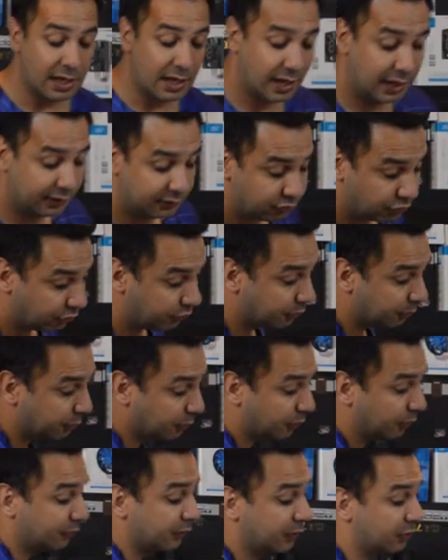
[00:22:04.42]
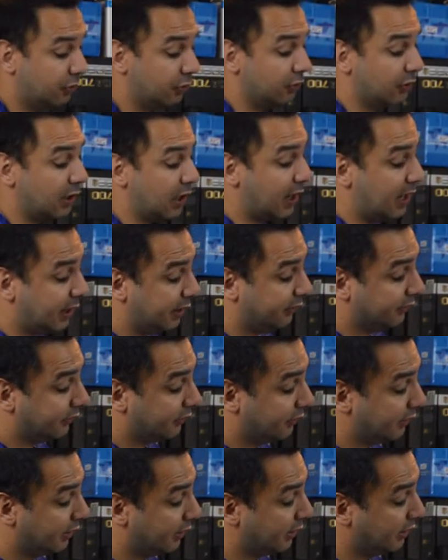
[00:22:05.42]
And just to prove it to you
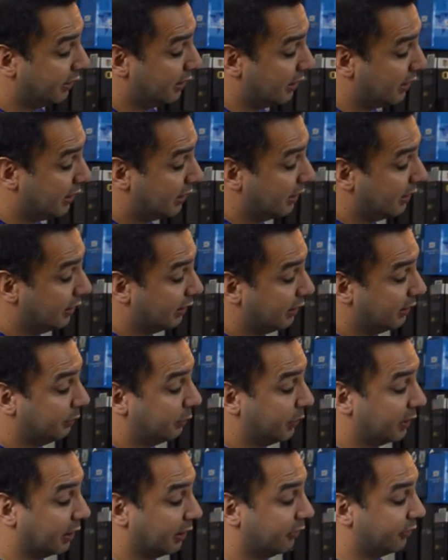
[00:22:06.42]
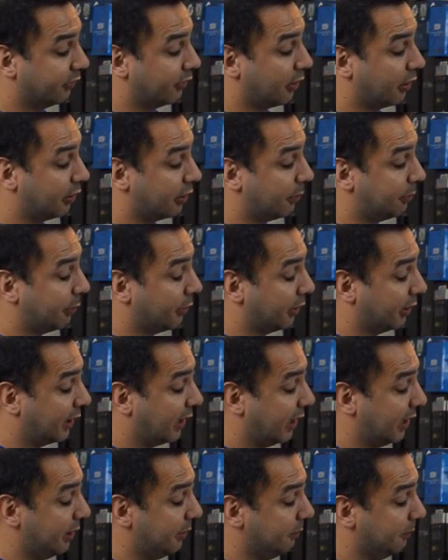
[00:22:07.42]
guys, we can start up our
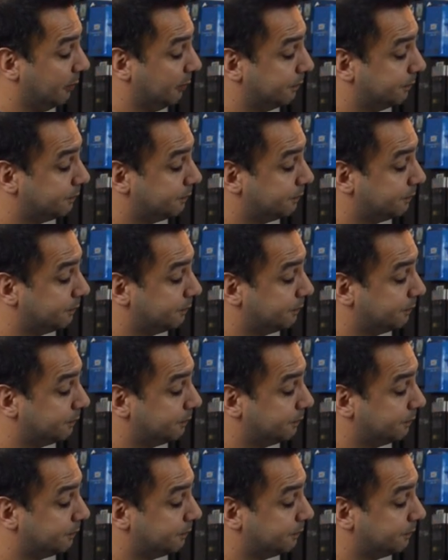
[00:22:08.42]
game.